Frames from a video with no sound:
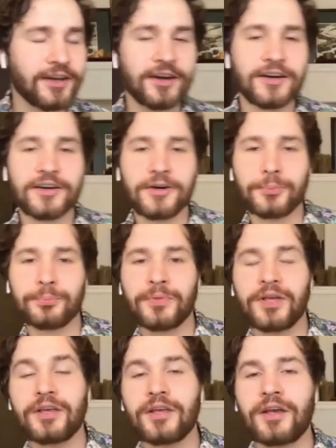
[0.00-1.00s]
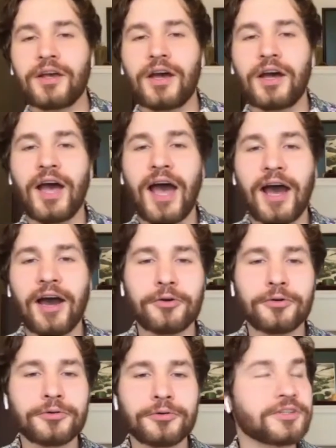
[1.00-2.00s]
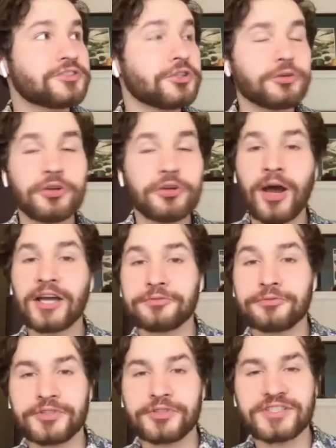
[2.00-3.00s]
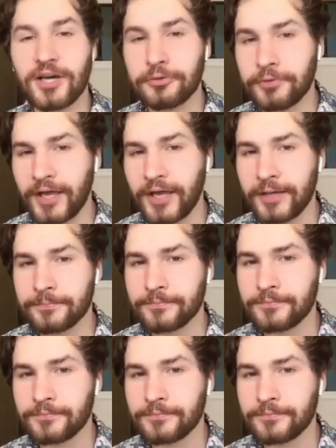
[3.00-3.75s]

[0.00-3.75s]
Um, how do you know how to freestyle rap?